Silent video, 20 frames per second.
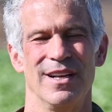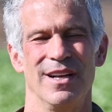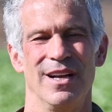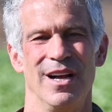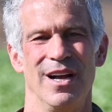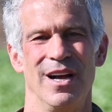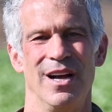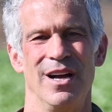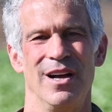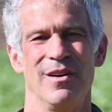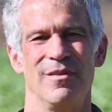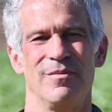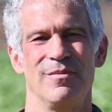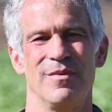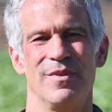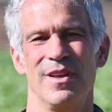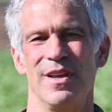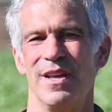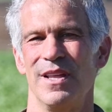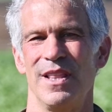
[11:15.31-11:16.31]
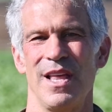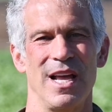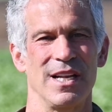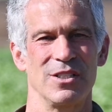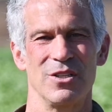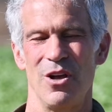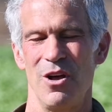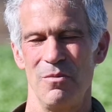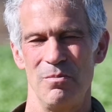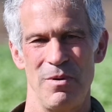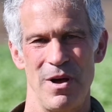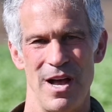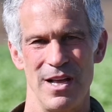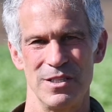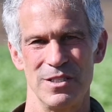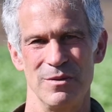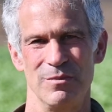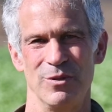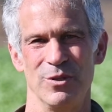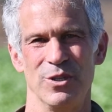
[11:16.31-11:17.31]
That's all
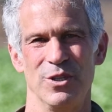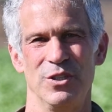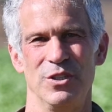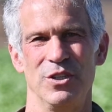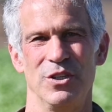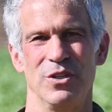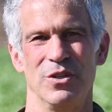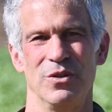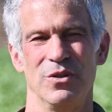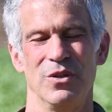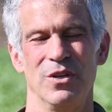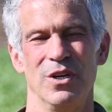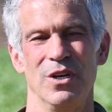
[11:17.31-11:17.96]
possible to do.